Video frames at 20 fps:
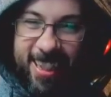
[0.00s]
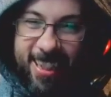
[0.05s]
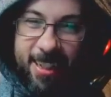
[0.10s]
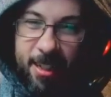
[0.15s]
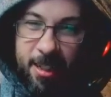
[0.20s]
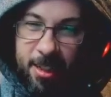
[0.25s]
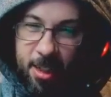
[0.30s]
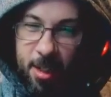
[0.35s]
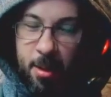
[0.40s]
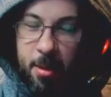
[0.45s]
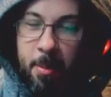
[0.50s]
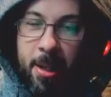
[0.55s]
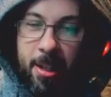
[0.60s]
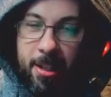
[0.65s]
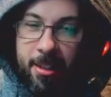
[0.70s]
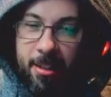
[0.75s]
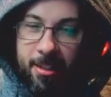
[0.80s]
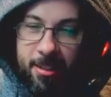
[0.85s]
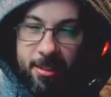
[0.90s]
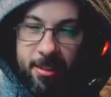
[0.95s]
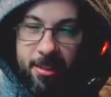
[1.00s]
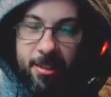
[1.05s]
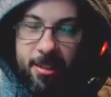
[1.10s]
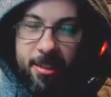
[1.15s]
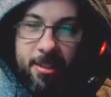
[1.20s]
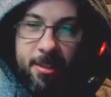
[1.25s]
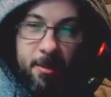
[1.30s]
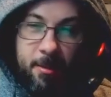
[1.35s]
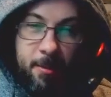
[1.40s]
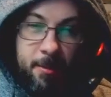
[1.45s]
So Spud,
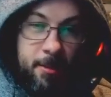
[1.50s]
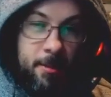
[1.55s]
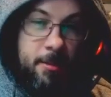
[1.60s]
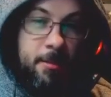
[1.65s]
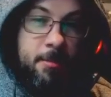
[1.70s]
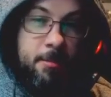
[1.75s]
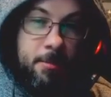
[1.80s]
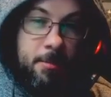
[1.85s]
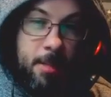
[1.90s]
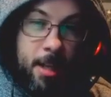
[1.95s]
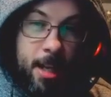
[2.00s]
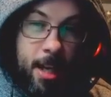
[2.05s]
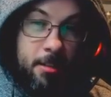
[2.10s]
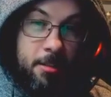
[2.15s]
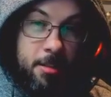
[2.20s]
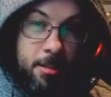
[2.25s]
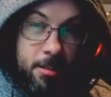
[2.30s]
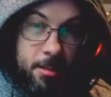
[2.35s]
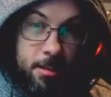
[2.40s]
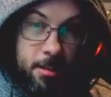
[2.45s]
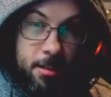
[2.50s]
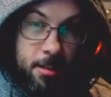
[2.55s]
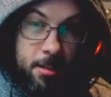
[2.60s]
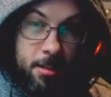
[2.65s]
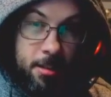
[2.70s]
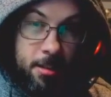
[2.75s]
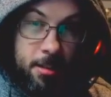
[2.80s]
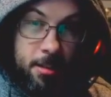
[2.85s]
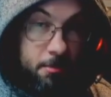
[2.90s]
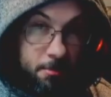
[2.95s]
Elston
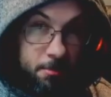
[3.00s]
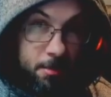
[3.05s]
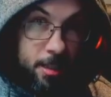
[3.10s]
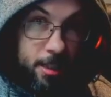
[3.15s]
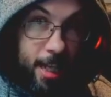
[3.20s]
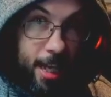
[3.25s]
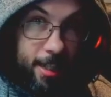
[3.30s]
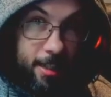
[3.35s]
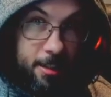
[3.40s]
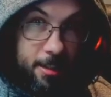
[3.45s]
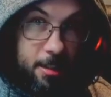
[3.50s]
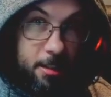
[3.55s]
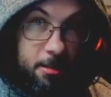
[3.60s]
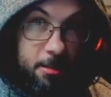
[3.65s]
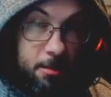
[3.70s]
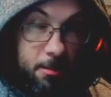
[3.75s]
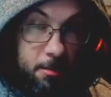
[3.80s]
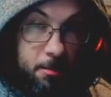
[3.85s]
stag do?